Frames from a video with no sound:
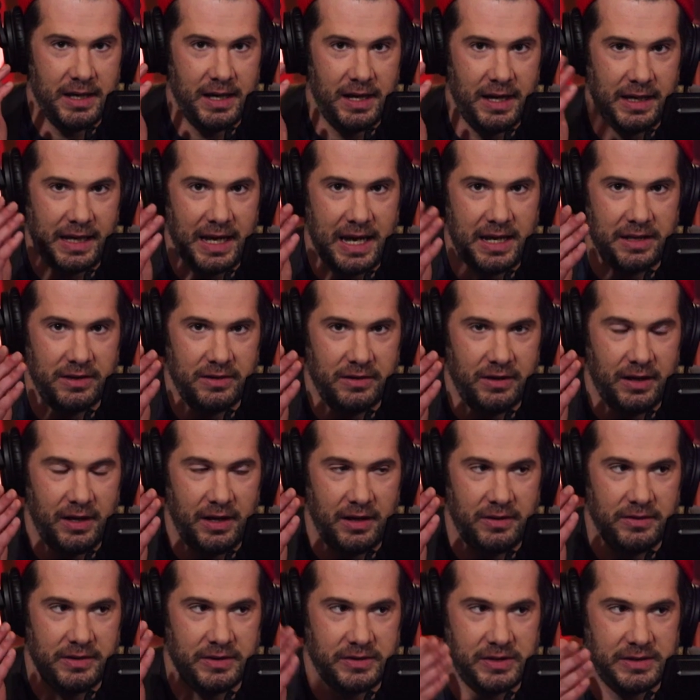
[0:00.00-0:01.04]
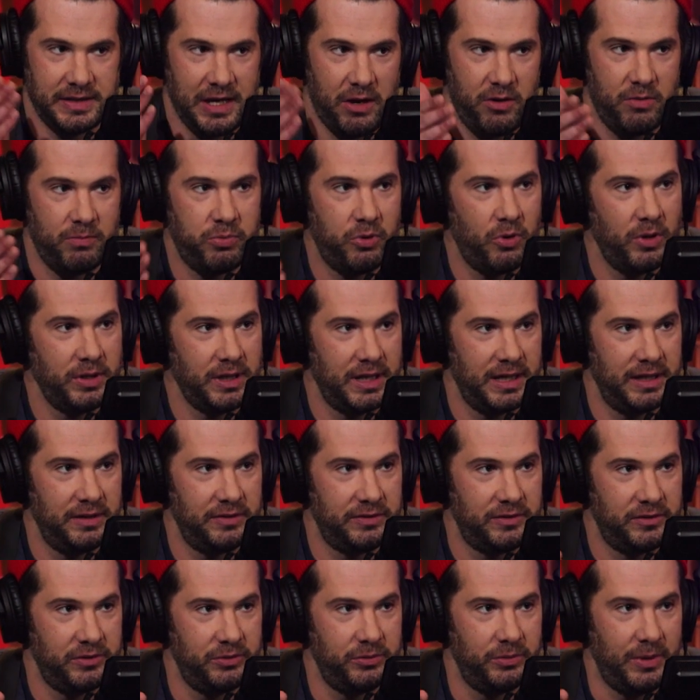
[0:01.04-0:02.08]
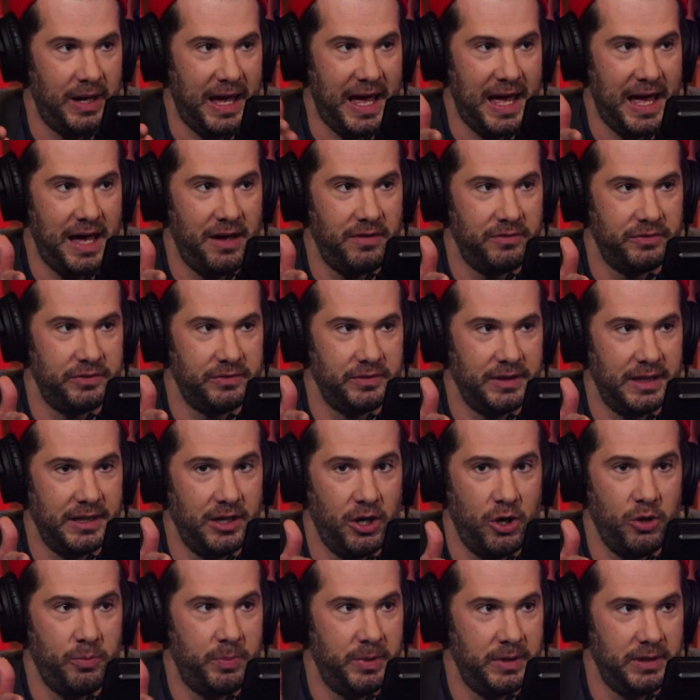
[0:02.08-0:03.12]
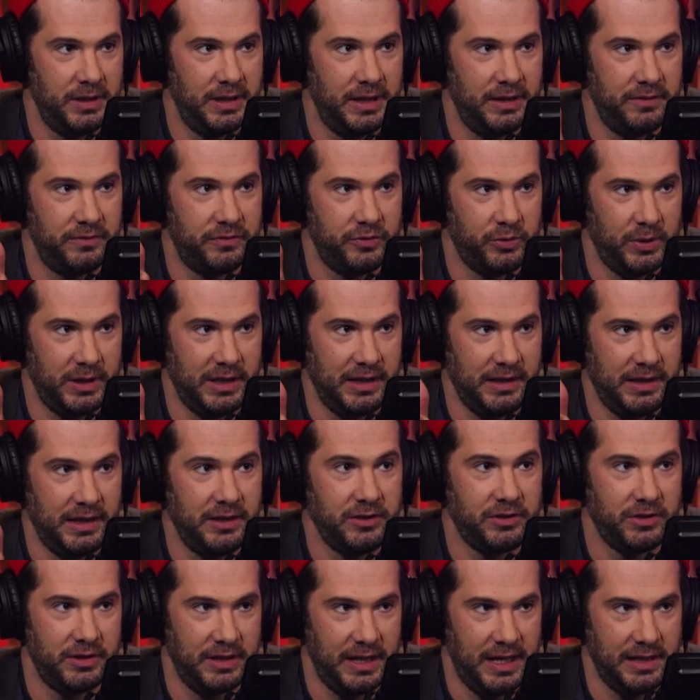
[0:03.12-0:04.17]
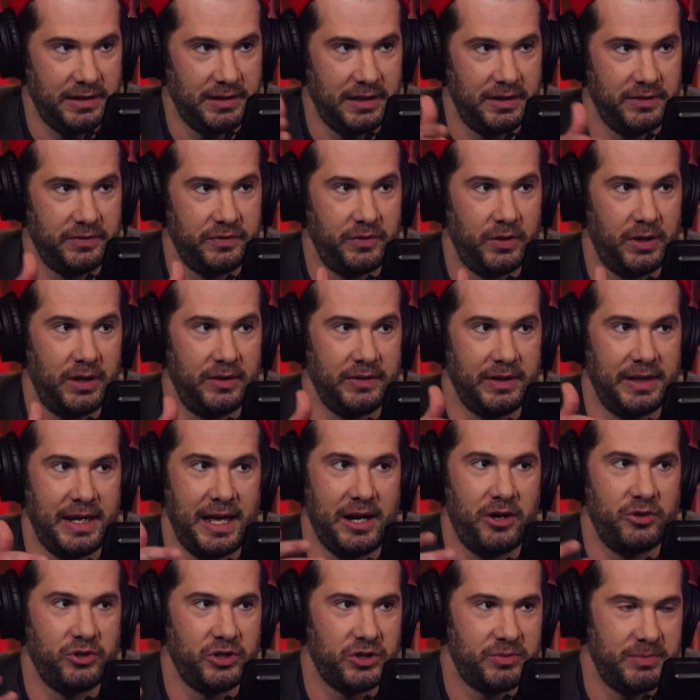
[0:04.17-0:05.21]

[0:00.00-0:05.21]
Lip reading: Again, this is how important it is to have an open and free internet as far as, and I don't